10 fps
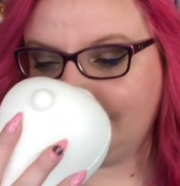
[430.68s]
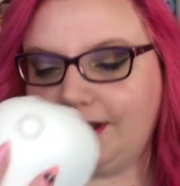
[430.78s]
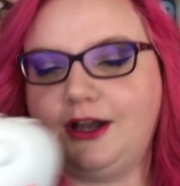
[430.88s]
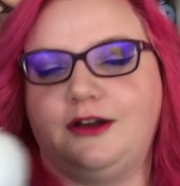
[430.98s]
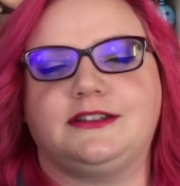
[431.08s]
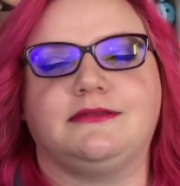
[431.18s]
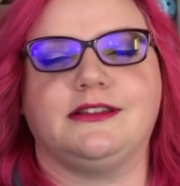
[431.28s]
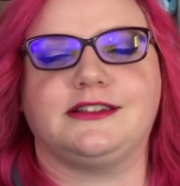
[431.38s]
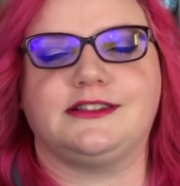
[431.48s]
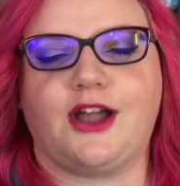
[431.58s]
Oh, it
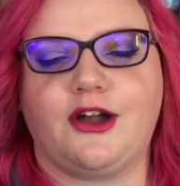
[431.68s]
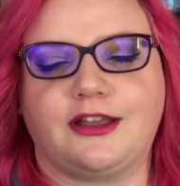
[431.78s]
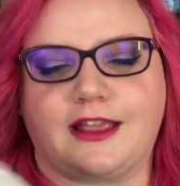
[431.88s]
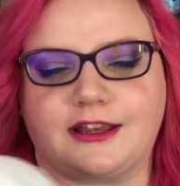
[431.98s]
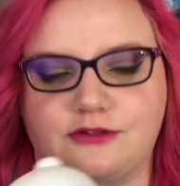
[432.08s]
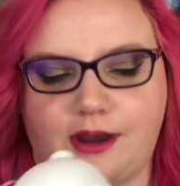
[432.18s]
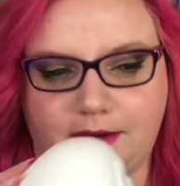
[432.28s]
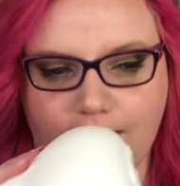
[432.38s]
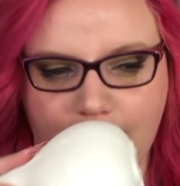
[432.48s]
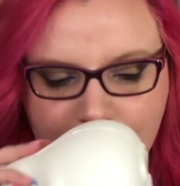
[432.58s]
smells so good like
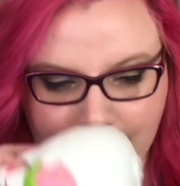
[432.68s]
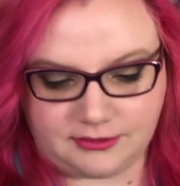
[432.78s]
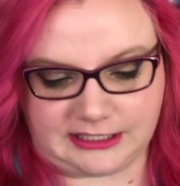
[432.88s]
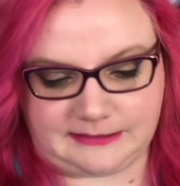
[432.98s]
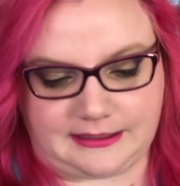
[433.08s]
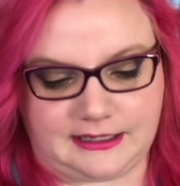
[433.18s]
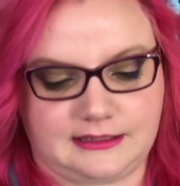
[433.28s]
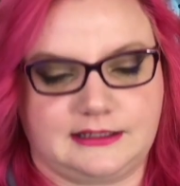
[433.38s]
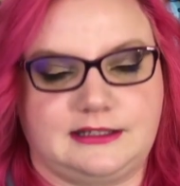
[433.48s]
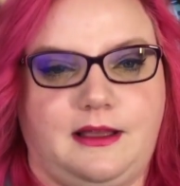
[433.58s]
strawberry. I was expecting
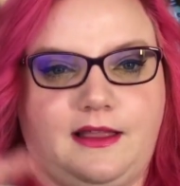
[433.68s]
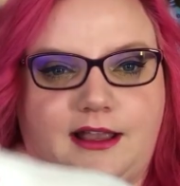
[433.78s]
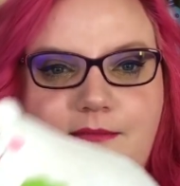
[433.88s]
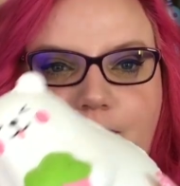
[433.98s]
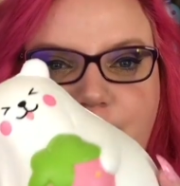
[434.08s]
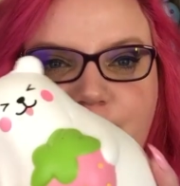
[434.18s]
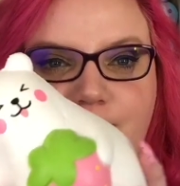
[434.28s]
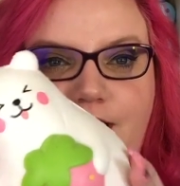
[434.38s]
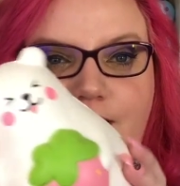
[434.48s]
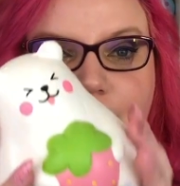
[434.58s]
it to smell like a
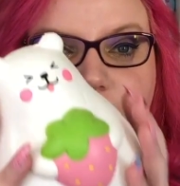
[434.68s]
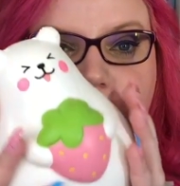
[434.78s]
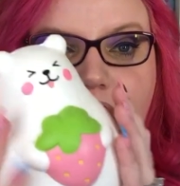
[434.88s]
marshmallow.